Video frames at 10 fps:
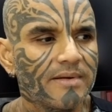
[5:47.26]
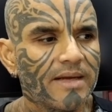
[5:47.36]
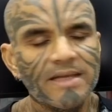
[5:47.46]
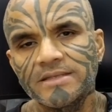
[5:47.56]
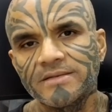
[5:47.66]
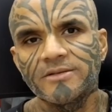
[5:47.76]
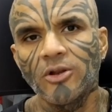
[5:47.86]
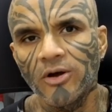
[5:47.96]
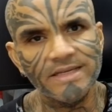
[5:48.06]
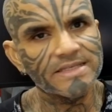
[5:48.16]
as
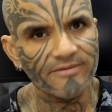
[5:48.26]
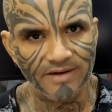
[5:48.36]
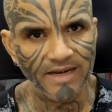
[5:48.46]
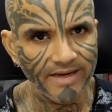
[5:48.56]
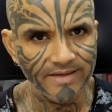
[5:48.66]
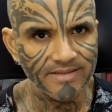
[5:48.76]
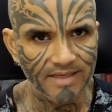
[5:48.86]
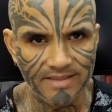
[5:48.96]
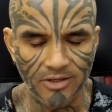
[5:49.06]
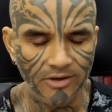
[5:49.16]
long as I have clients,
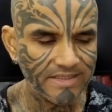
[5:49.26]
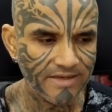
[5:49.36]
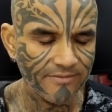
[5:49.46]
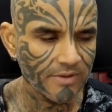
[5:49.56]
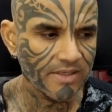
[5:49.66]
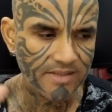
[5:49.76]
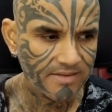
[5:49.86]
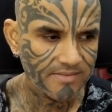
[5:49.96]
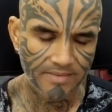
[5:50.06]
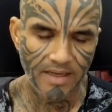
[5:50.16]
as long as I work,
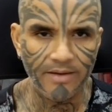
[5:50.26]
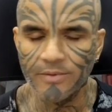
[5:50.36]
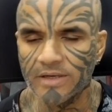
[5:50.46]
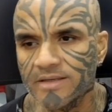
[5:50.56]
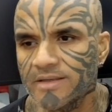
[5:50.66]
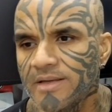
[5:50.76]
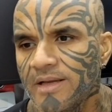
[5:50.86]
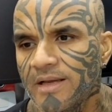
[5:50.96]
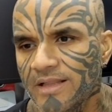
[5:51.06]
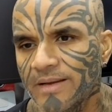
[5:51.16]
I work.
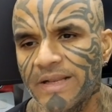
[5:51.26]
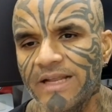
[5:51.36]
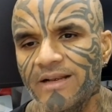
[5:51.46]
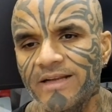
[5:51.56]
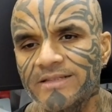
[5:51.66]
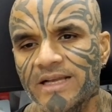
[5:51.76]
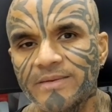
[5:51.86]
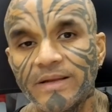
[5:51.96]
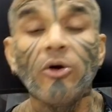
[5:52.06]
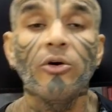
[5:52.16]
Like many clients ask
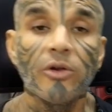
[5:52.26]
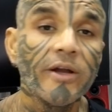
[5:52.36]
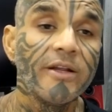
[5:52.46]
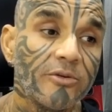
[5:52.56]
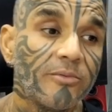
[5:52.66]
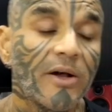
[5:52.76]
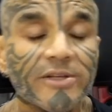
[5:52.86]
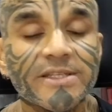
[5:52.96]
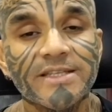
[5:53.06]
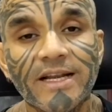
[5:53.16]
me, Oh, Loy, tomorrow
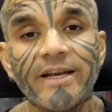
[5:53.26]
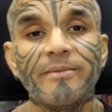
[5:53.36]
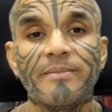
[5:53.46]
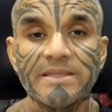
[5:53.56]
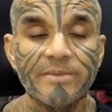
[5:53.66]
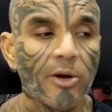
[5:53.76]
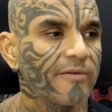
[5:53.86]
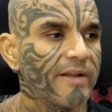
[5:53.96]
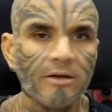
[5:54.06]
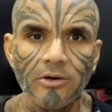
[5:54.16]
is a Sunday, must be off
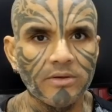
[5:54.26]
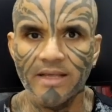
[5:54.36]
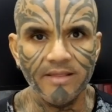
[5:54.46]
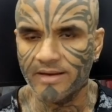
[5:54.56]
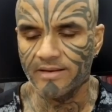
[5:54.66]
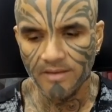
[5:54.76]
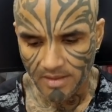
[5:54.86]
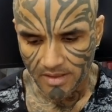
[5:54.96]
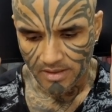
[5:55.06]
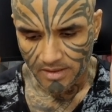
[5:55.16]
day. No, nothing.
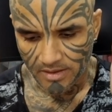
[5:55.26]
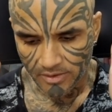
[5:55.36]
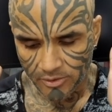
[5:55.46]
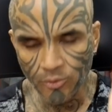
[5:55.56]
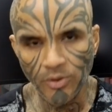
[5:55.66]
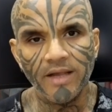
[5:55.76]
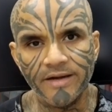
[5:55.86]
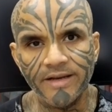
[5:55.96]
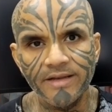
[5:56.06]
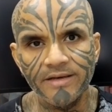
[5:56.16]
You are
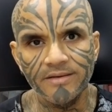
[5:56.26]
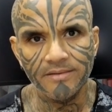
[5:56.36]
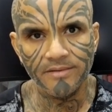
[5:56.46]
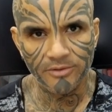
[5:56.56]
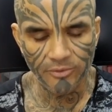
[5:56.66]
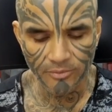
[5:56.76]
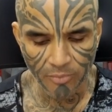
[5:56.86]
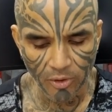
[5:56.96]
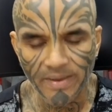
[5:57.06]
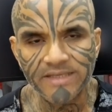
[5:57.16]
ready to
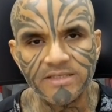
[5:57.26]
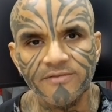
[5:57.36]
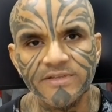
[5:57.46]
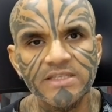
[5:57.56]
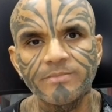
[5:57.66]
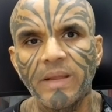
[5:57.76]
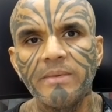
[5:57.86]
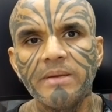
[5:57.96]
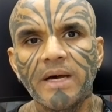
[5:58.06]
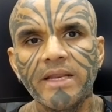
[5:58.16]
book my services, pay
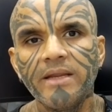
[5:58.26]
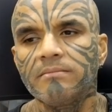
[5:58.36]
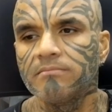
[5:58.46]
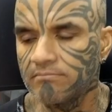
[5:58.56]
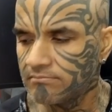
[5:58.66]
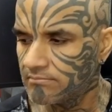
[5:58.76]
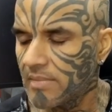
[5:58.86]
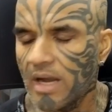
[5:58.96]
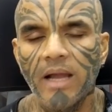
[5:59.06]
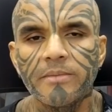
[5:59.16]
me money.
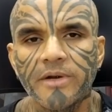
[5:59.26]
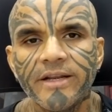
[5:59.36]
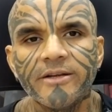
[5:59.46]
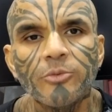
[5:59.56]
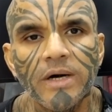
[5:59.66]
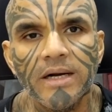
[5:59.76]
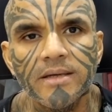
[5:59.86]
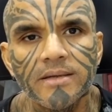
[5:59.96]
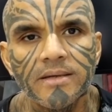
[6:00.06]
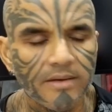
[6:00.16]
I'm ready to work.
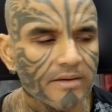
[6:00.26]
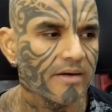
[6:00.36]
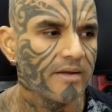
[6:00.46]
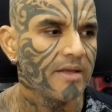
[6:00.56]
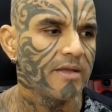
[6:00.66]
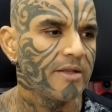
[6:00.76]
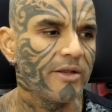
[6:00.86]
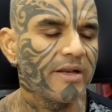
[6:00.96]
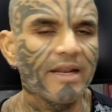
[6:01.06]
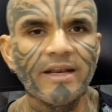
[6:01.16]
Uh,
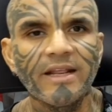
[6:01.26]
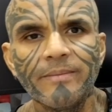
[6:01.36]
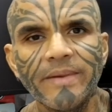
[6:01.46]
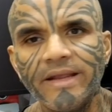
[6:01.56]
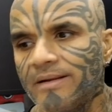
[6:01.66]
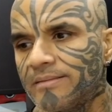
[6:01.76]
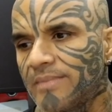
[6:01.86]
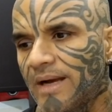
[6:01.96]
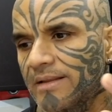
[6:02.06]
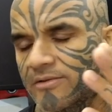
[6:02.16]
it, it, can be
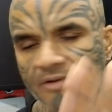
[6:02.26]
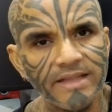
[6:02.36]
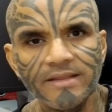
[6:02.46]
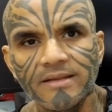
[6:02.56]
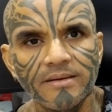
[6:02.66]
at three in the